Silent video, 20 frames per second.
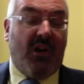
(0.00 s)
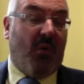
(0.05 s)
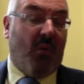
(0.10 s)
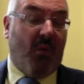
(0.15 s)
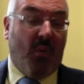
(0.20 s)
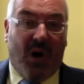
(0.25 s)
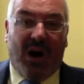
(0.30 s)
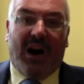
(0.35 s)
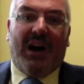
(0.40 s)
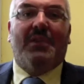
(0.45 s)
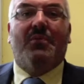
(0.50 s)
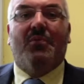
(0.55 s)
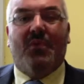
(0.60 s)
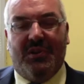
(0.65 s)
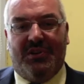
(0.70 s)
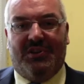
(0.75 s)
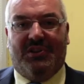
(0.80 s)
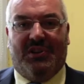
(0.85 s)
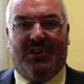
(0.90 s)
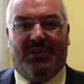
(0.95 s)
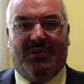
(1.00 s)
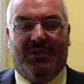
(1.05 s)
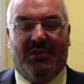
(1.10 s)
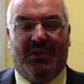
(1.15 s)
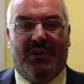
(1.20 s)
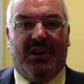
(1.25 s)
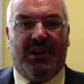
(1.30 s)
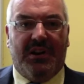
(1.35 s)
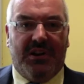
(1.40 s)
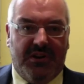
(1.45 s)
Why would you
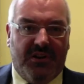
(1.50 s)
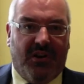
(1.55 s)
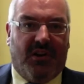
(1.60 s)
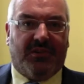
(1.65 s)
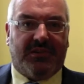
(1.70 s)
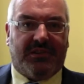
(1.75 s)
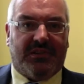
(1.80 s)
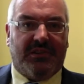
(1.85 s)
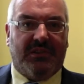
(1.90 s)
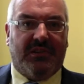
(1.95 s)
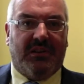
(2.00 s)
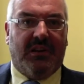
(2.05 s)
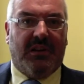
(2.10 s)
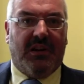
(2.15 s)
not